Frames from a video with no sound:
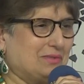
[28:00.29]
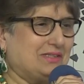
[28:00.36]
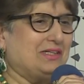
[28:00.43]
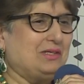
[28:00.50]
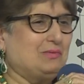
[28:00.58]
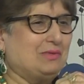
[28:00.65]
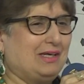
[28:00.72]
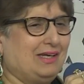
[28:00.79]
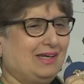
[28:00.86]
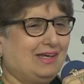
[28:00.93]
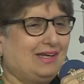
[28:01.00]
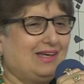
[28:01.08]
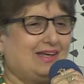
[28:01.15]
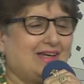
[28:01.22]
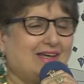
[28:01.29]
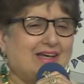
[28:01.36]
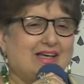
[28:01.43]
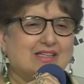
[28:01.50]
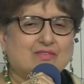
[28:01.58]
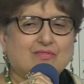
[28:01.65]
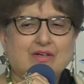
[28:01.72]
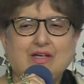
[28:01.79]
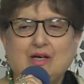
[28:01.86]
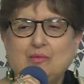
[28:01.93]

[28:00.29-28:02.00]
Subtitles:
But anyway, it's very